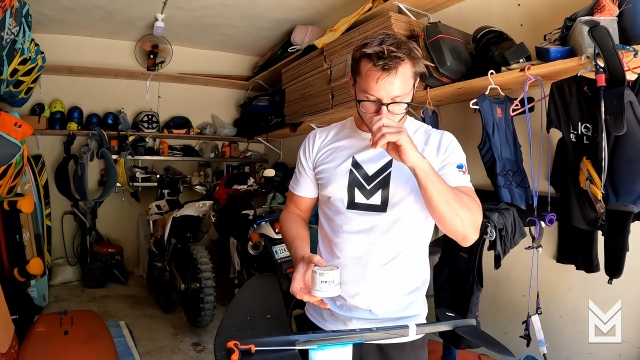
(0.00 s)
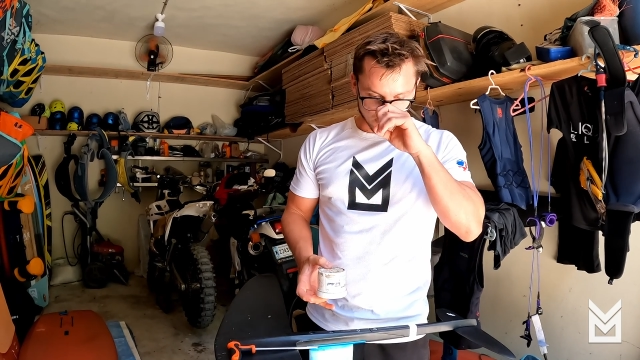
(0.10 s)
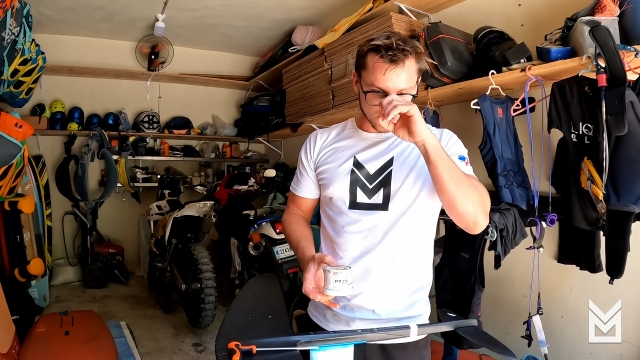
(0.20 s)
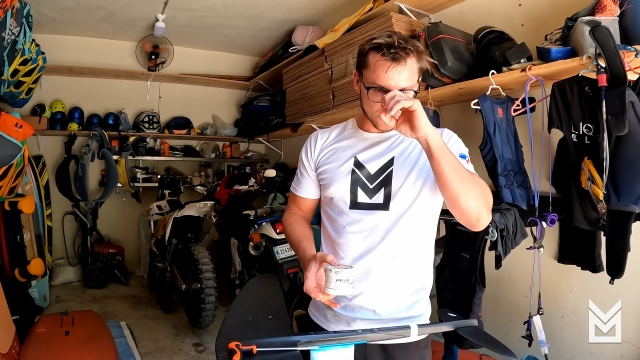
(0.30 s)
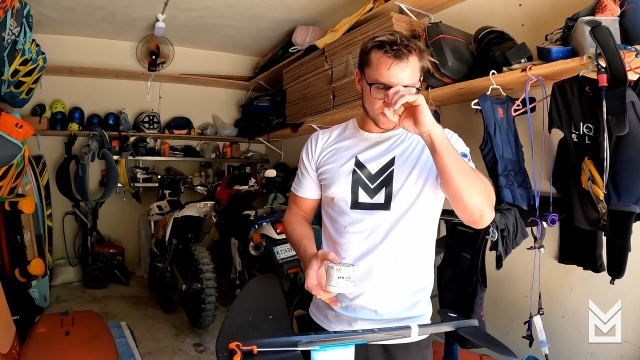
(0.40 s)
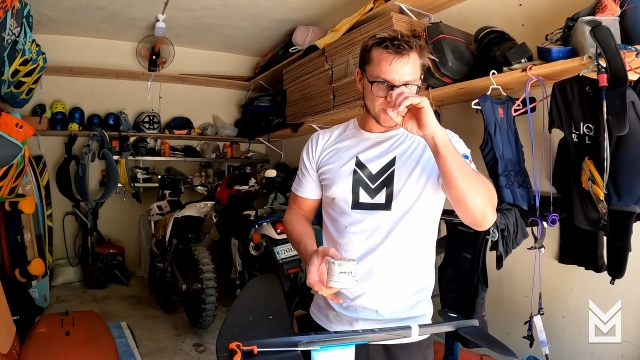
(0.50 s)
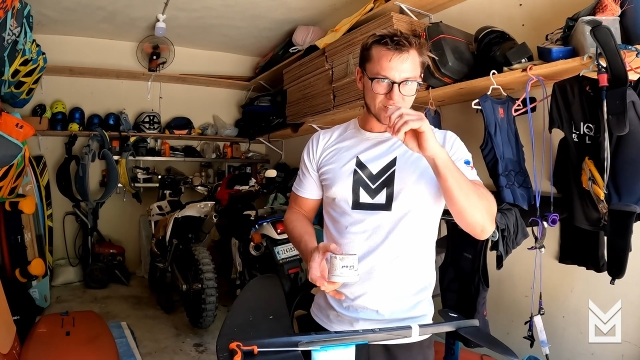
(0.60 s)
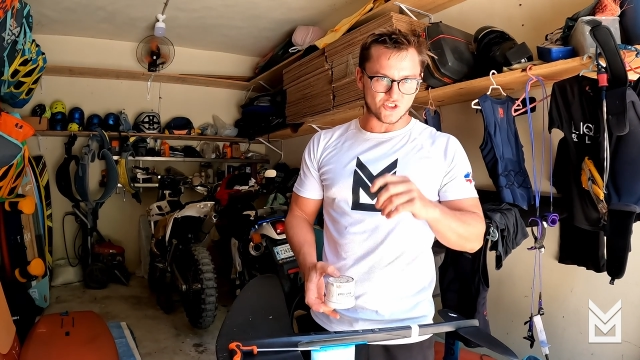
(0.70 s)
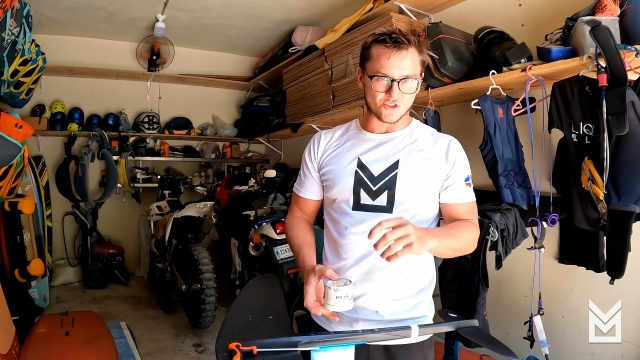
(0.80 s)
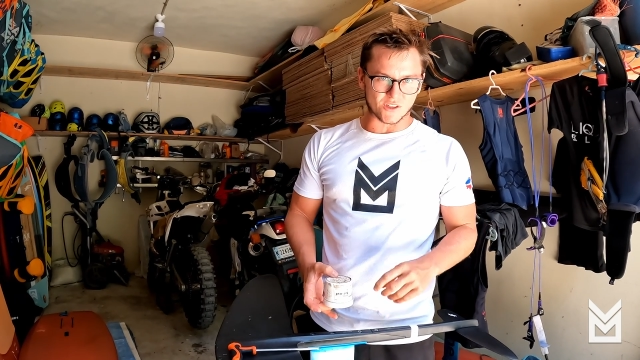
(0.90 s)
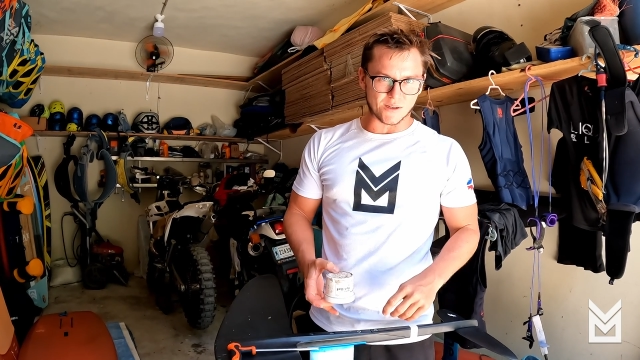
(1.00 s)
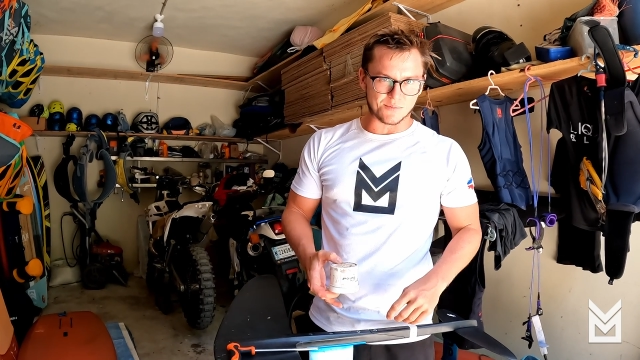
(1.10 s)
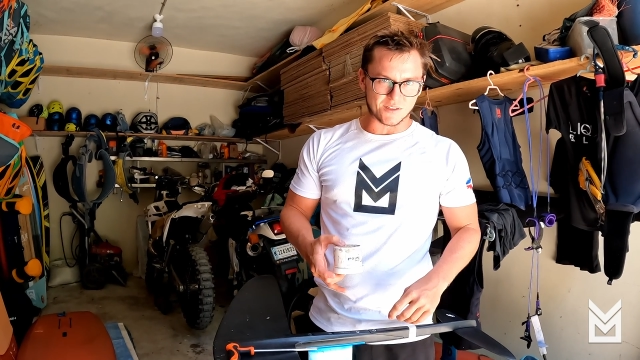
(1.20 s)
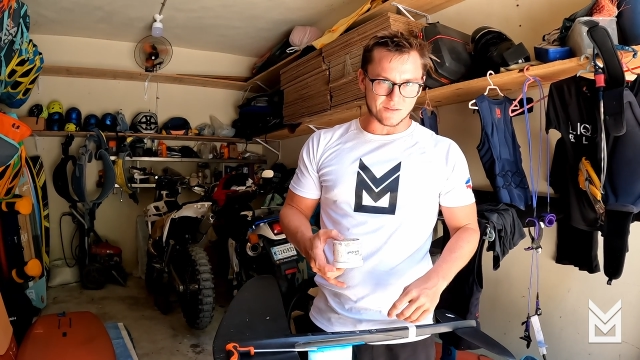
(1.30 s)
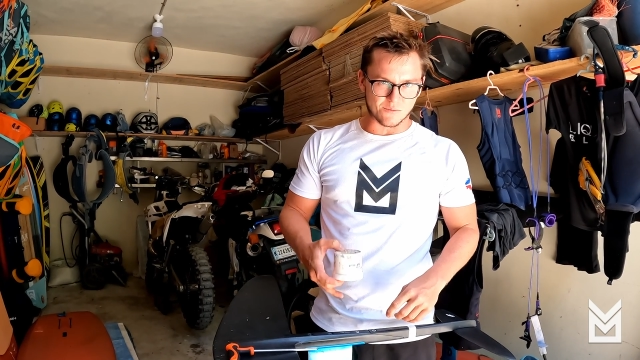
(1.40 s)
screws get
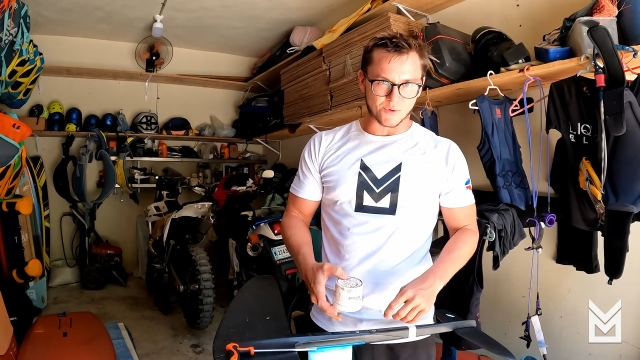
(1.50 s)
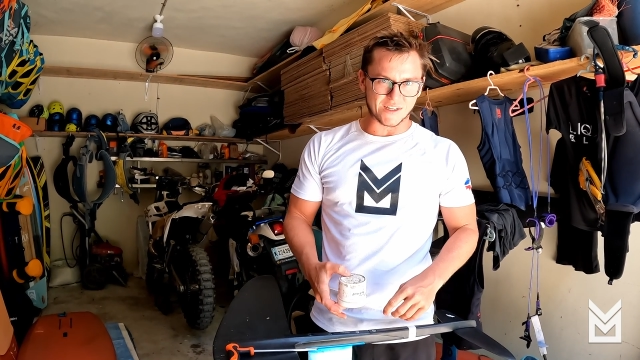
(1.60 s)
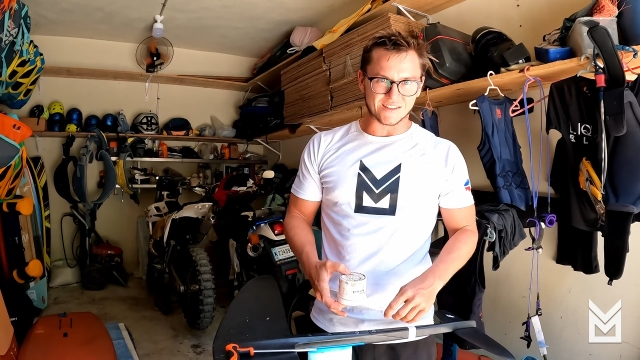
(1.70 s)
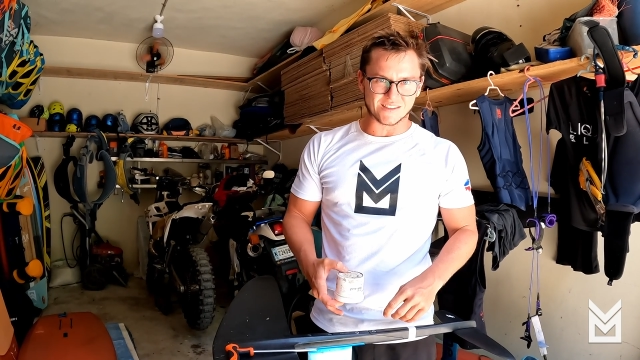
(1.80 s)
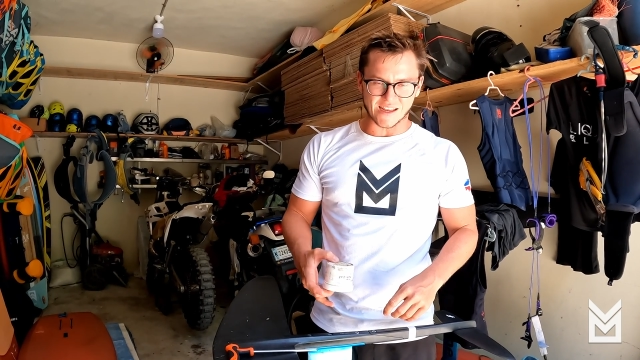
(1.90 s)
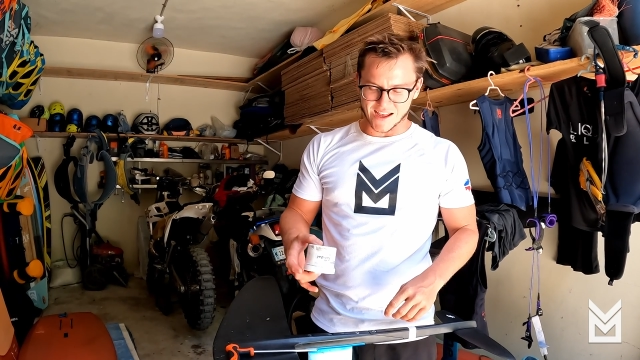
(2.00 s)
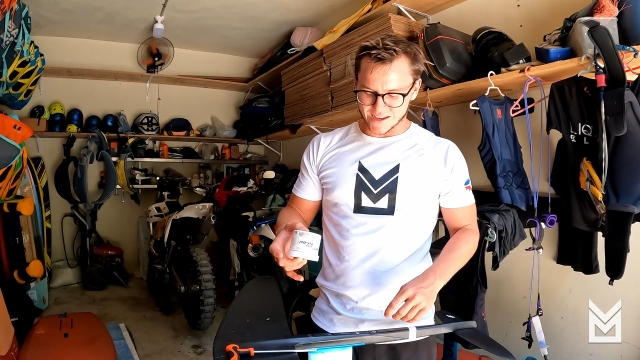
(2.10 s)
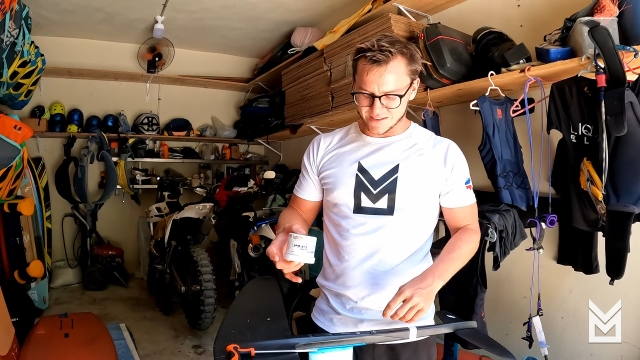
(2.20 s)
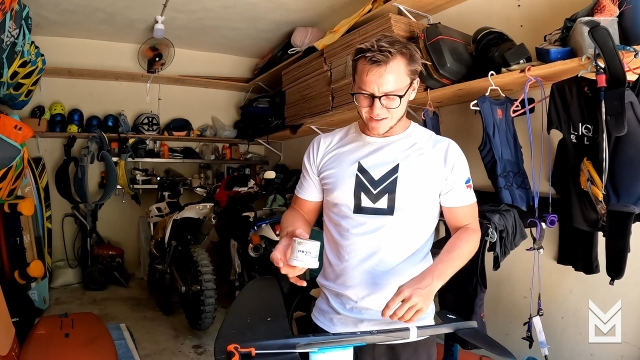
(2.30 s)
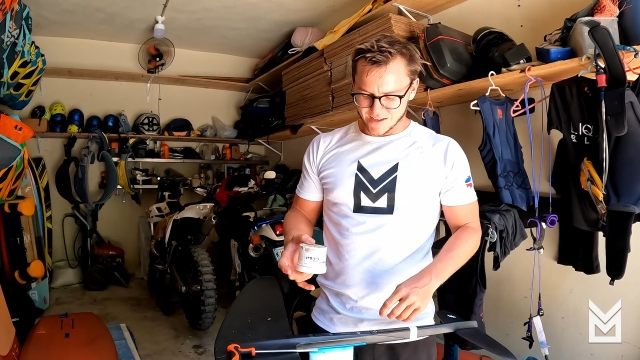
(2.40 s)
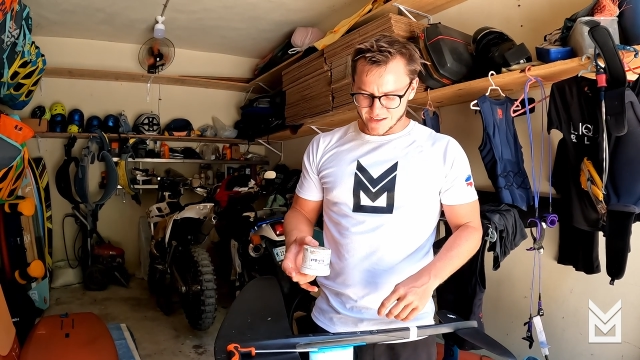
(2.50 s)
stripped, break inside,